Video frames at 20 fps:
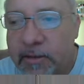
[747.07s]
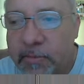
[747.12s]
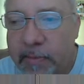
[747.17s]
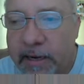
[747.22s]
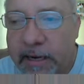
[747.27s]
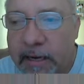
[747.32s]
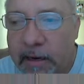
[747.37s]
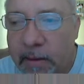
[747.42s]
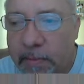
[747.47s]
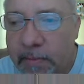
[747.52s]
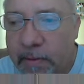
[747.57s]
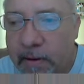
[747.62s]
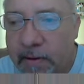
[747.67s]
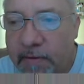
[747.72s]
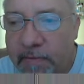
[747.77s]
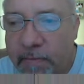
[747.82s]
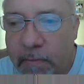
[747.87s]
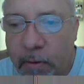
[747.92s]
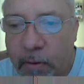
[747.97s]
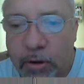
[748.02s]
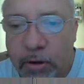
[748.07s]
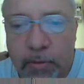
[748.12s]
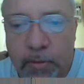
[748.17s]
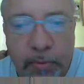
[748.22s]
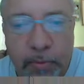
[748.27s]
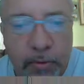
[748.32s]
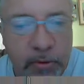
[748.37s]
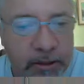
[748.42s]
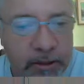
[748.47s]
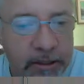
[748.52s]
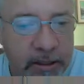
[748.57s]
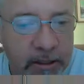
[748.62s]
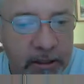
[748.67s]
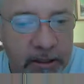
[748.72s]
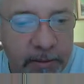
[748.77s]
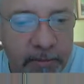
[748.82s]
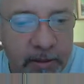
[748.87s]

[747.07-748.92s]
is made up of multiple still